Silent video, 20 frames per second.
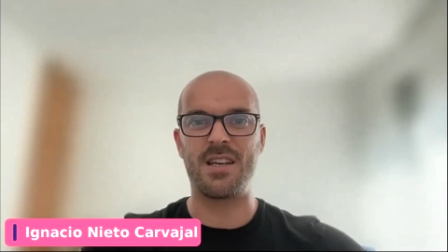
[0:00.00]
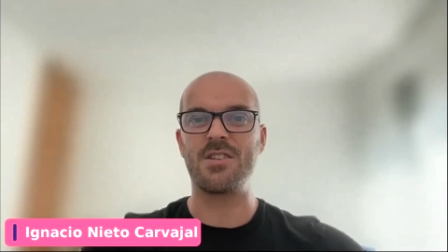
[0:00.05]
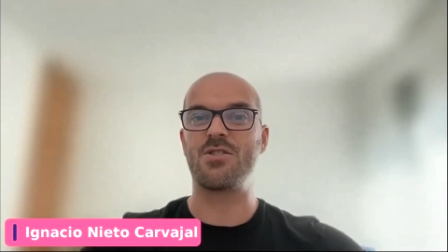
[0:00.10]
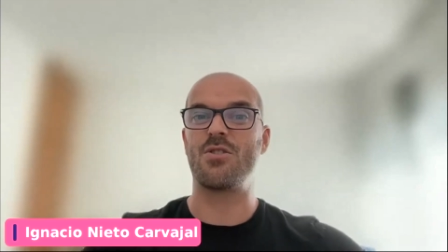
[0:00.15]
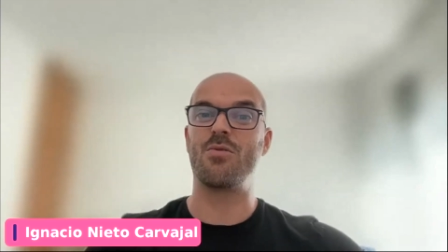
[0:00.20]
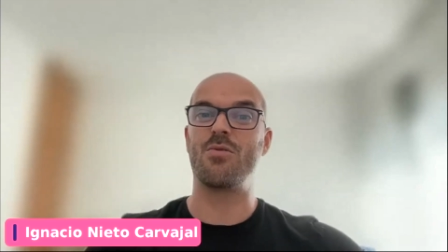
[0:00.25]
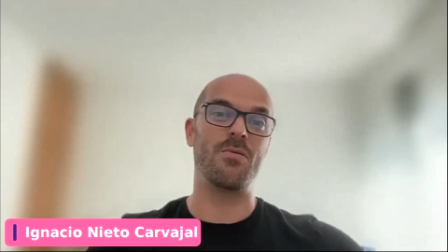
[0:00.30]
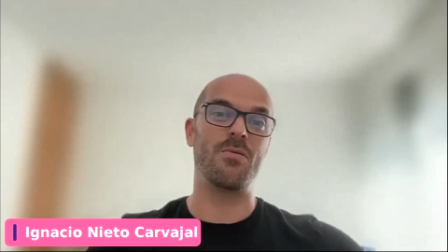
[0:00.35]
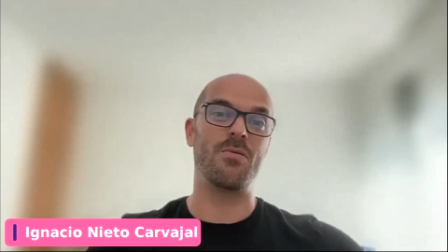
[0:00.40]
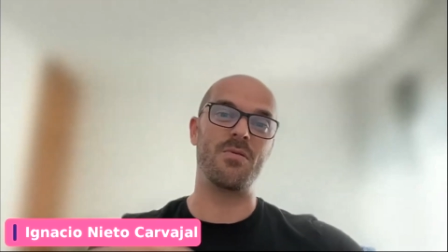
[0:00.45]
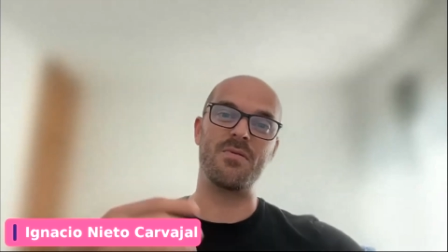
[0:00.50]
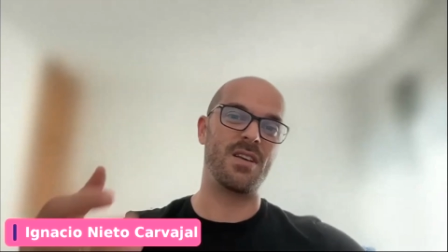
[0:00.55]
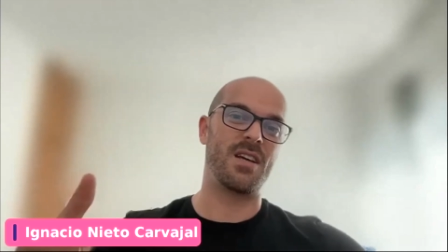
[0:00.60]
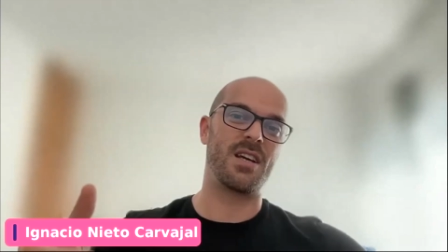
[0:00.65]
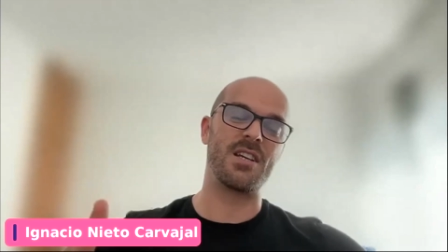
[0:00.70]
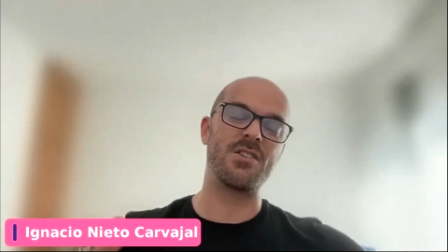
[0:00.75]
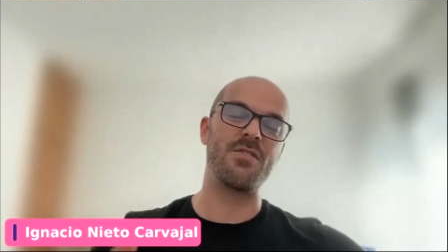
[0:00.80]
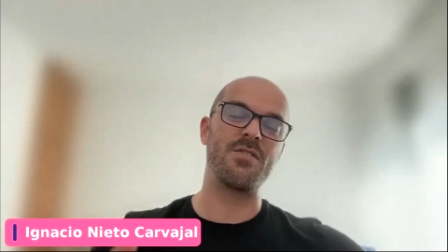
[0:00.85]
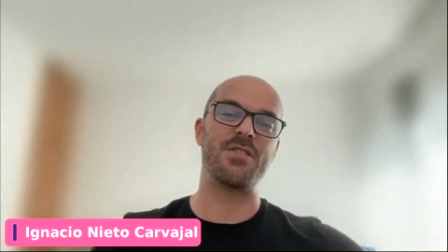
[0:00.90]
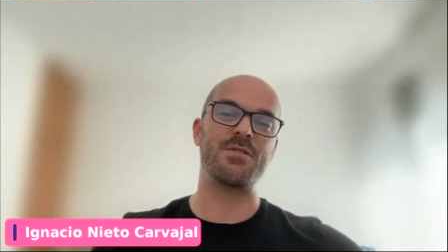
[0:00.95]
So the
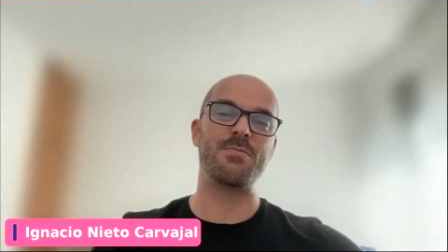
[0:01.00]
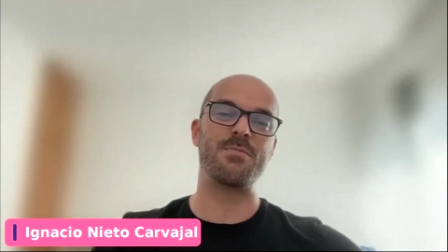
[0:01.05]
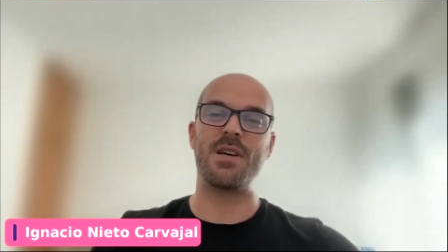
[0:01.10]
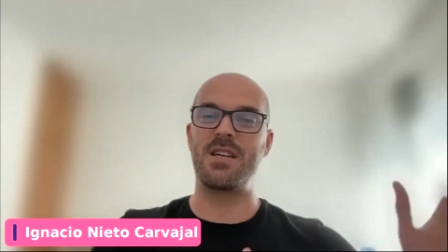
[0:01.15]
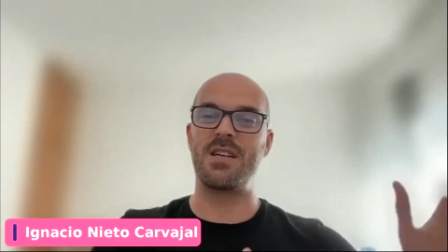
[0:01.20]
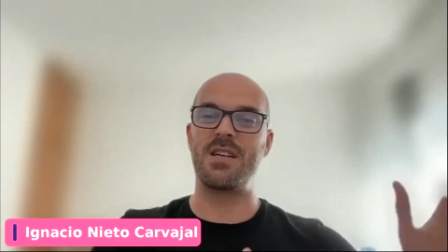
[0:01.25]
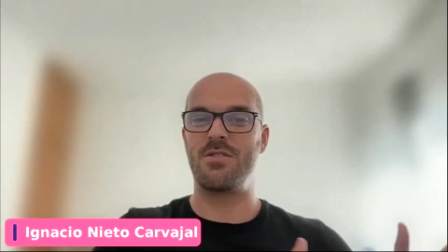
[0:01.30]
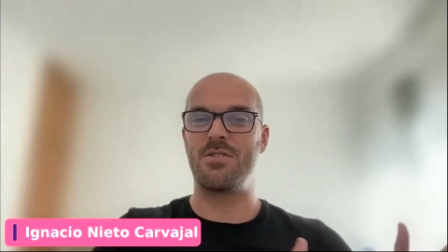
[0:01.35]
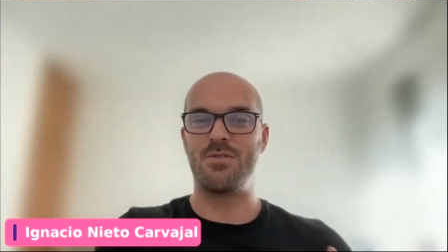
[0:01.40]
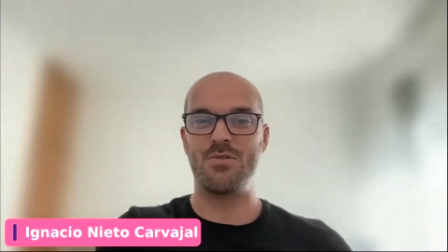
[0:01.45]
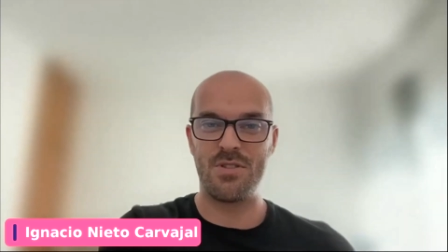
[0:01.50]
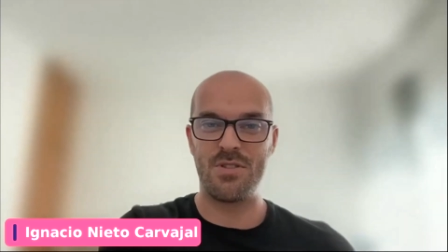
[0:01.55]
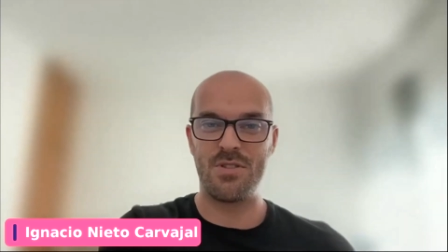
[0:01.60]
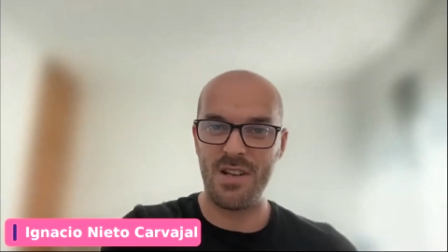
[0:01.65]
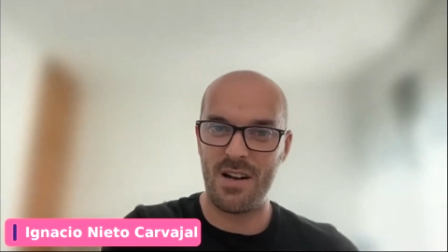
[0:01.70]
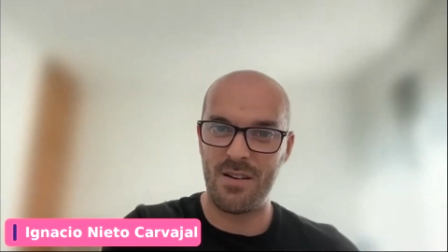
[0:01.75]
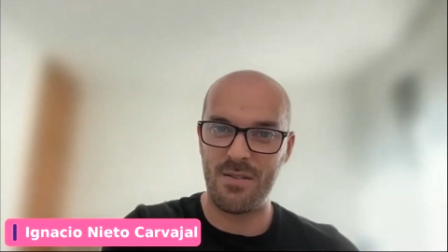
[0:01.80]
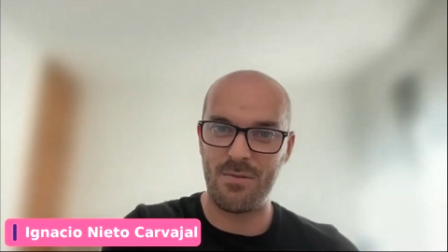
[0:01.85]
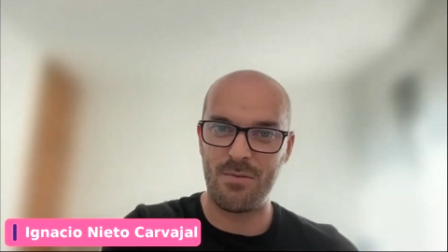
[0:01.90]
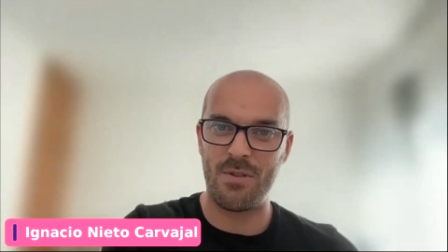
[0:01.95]
case of Spain, you
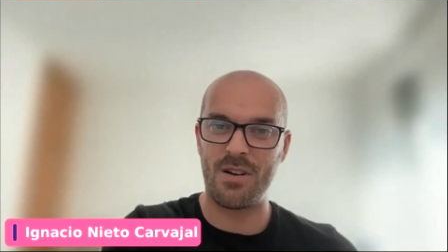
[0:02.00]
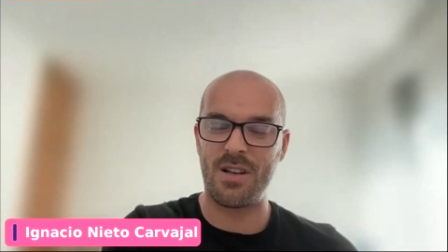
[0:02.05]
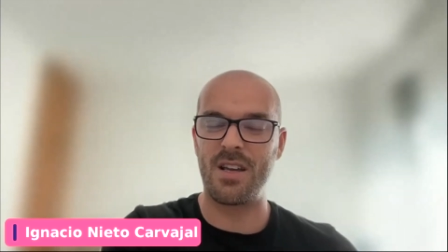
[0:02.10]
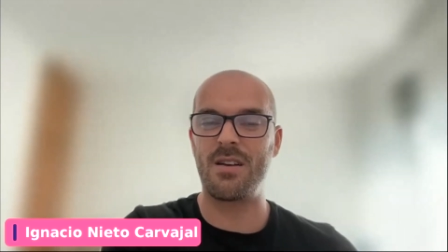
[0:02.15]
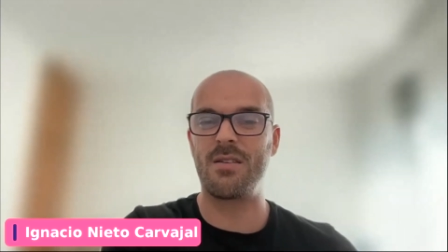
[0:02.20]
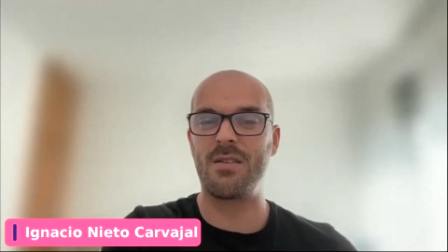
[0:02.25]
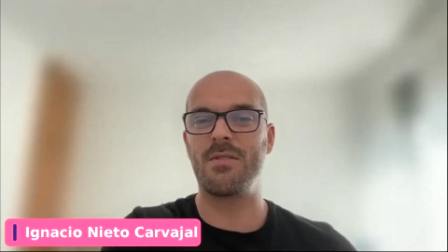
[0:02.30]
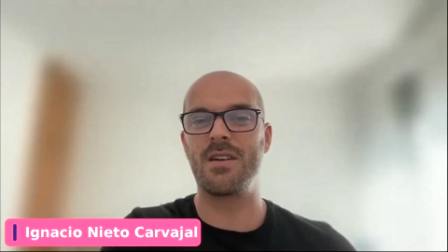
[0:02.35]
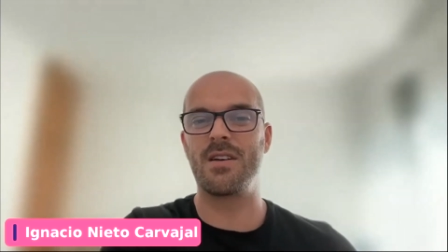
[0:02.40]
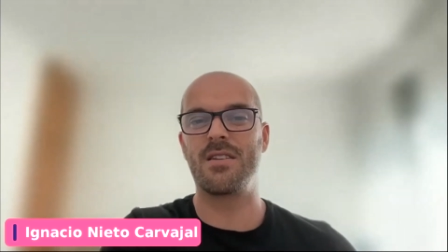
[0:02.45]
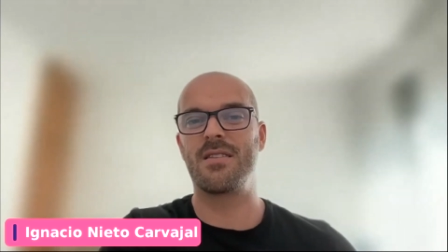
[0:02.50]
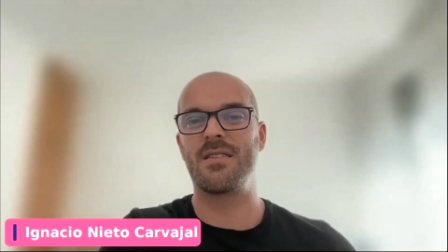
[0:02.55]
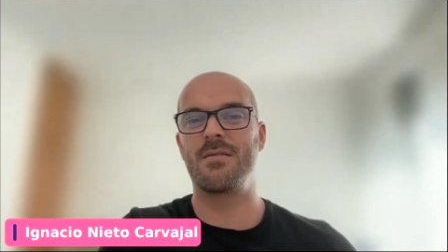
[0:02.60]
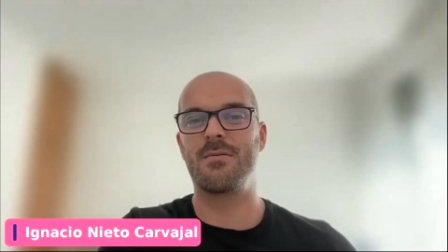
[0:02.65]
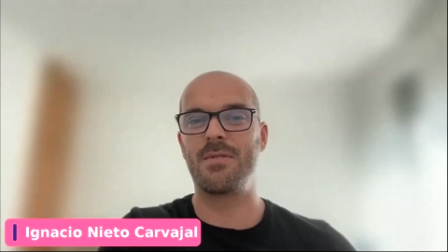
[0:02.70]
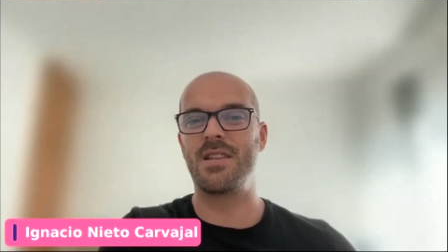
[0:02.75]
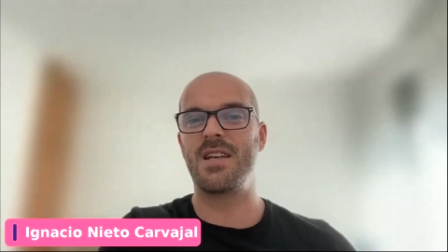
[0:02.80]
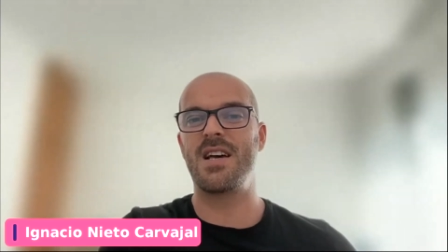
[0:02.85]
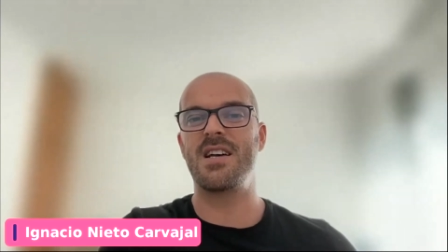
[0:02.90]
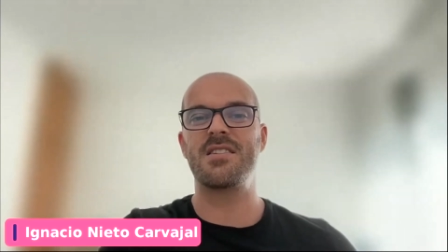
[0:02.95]
start working
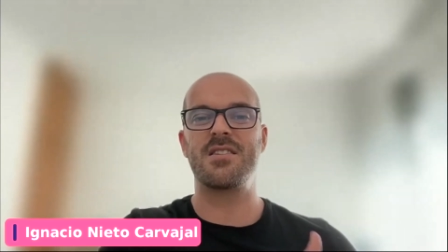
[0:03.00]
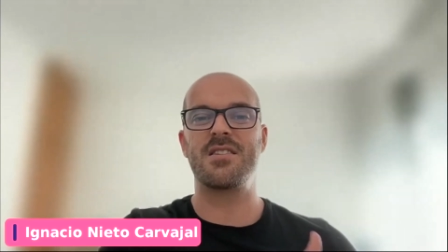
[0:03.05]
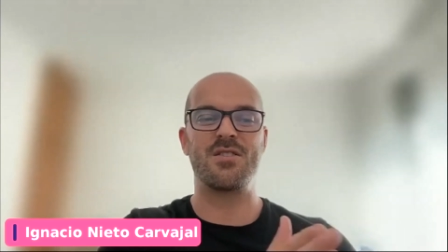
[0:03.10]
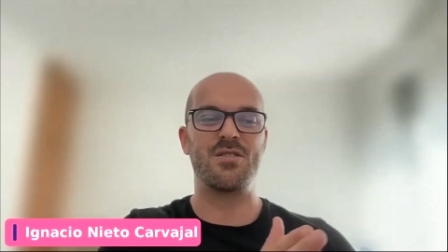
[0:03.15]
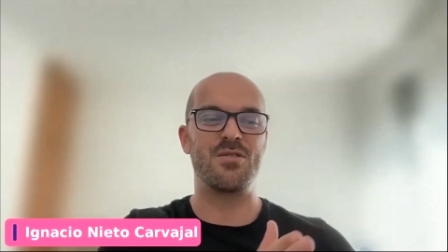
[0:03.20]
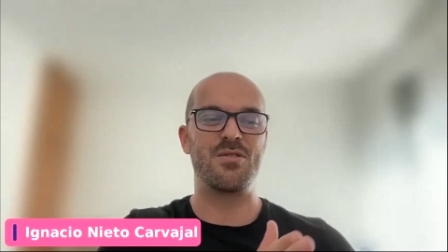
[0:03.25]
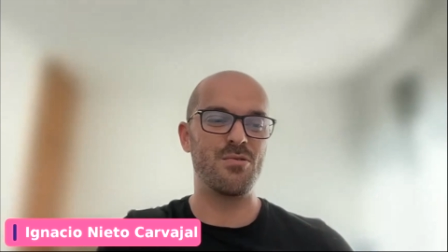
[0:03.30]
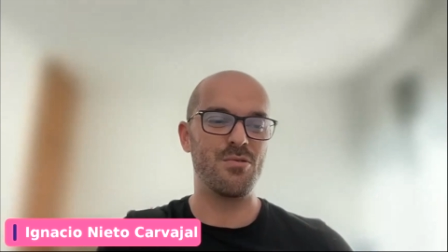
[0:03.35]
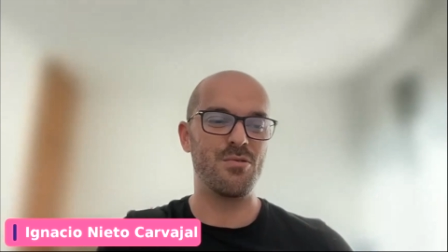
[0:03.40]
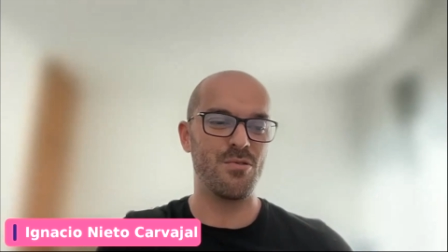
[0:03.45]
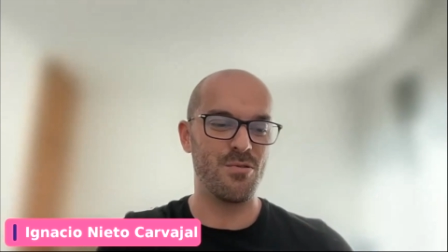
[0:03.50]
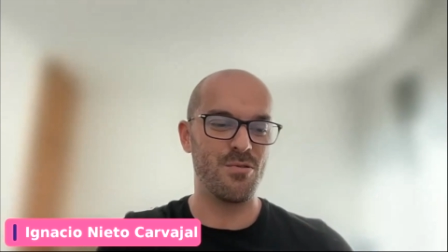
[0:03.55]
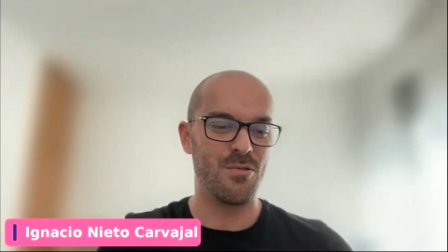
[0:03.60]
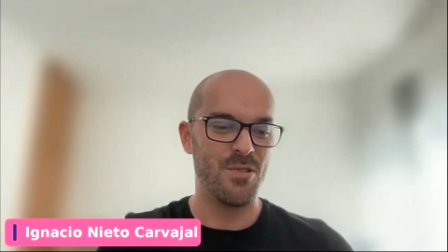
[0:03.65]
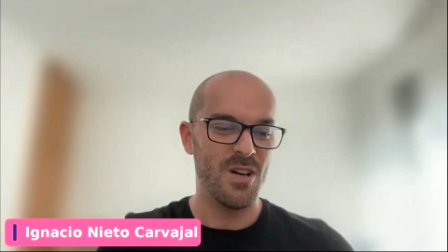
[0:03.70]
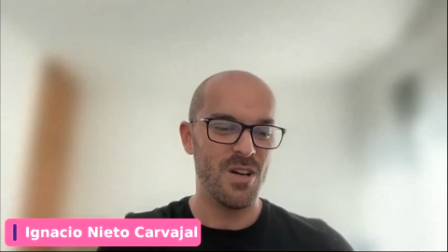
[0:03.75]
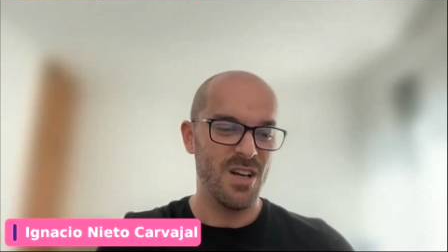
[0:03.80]
with us, you